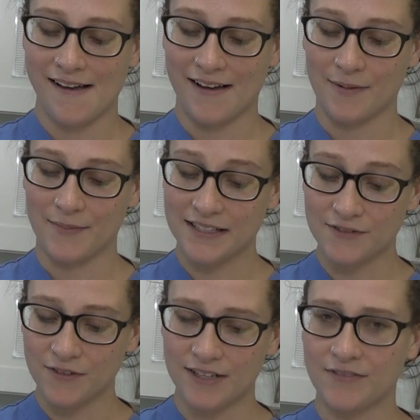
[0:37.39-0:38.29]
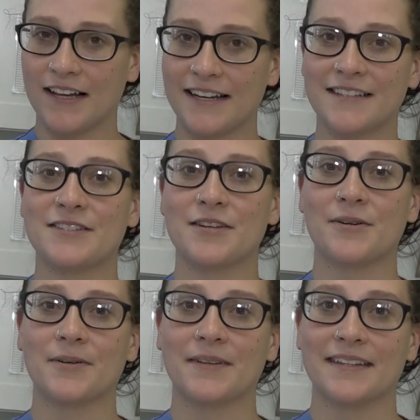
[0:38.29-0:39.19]
Um, he is fully flighted,
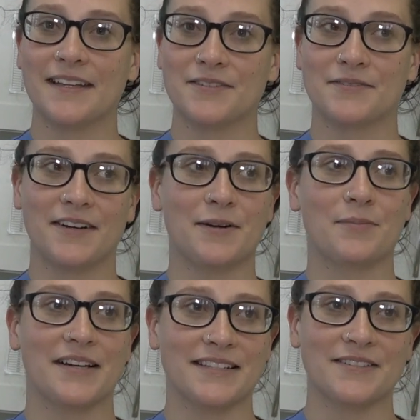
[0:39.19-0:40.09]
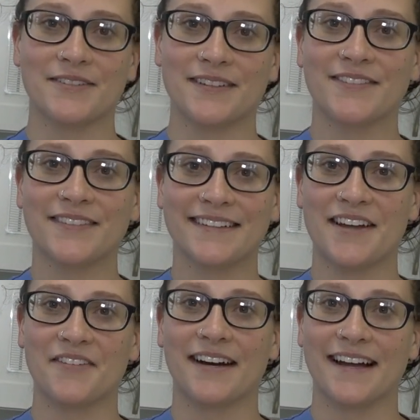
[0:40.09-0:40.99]
so that was very impressive. We've
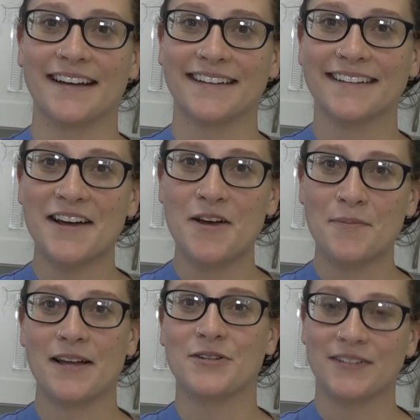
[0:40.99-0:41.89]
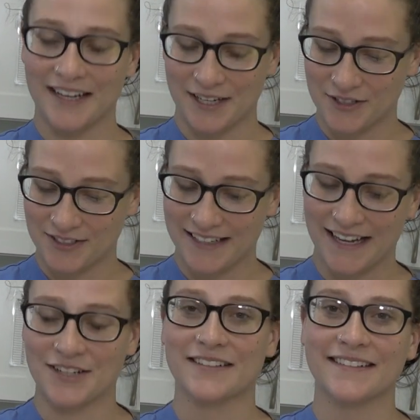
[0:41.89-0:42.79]
never had a patron actually
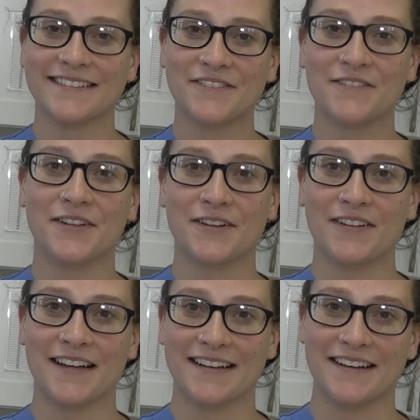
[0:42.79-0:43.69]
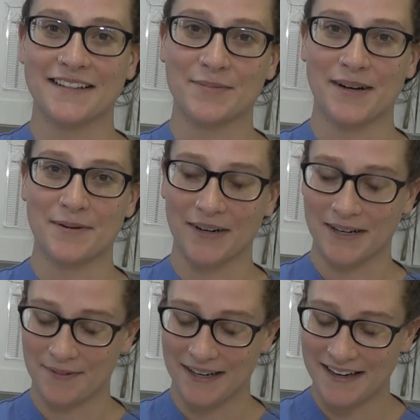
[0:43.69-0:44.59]
catch a fully flighted osprey and
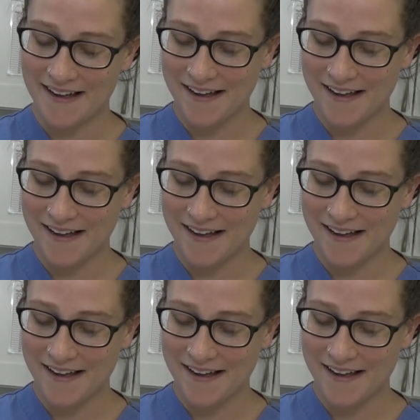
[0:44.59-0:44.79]
bring him in.